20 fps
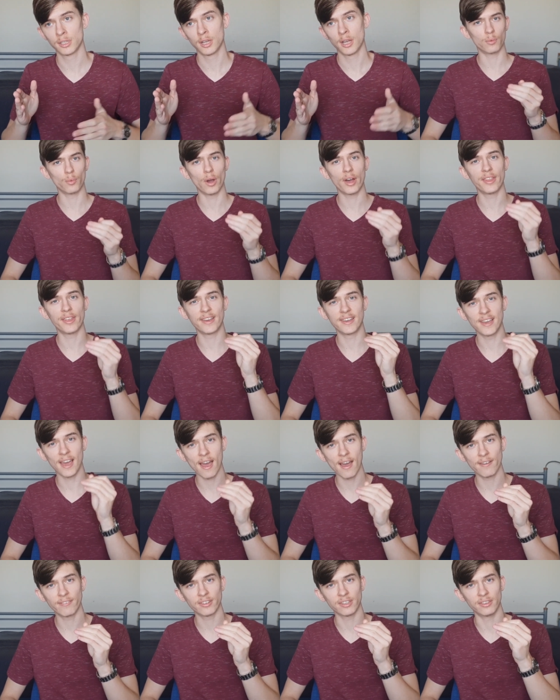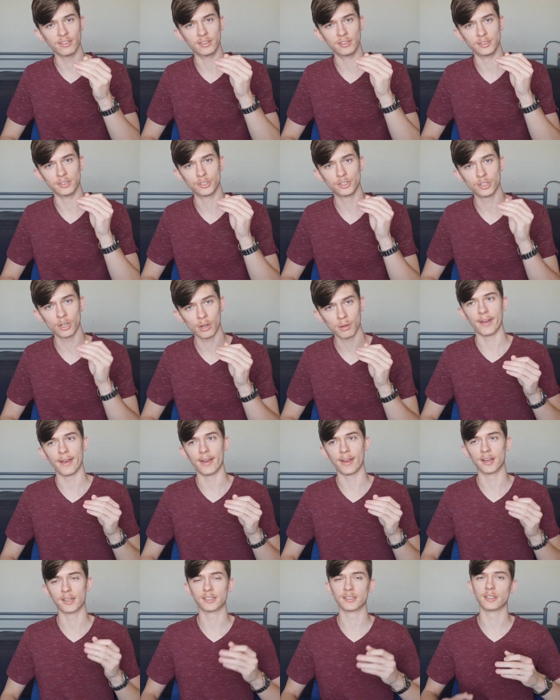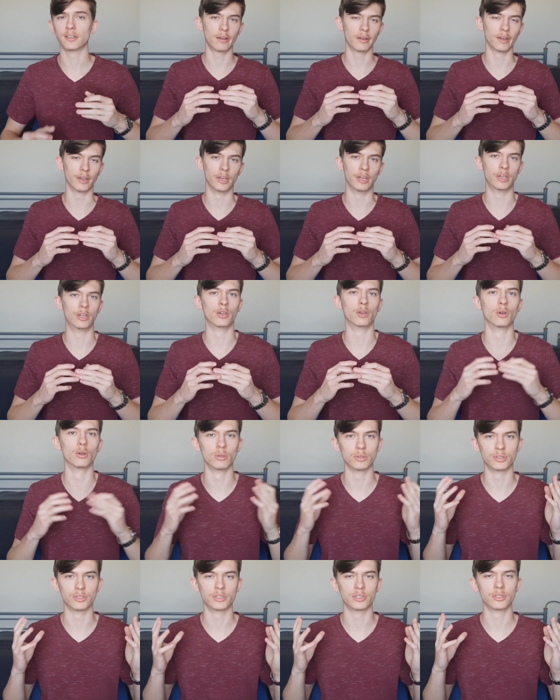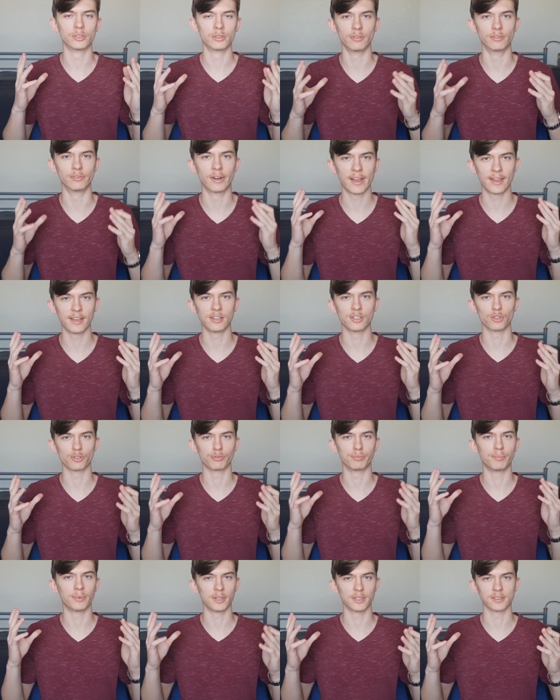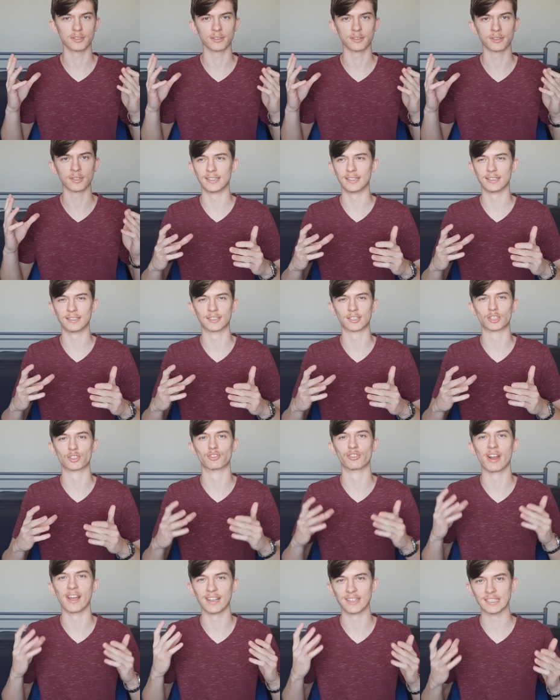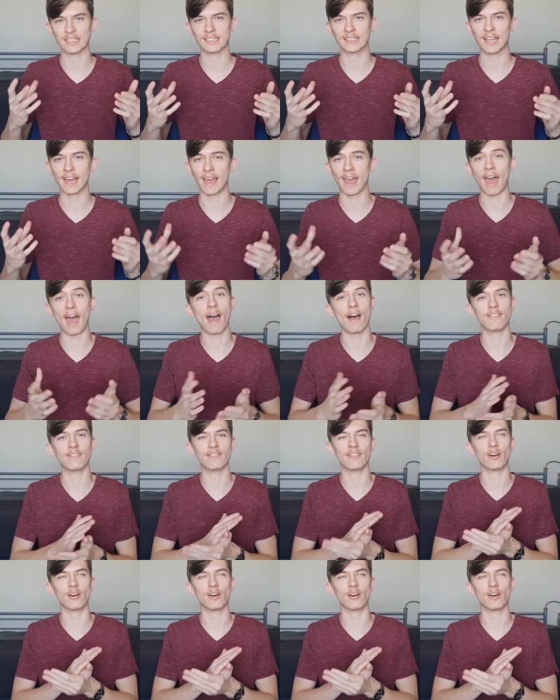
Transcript: What they have in their shop is a huge range of puzzles. It's crazy, they have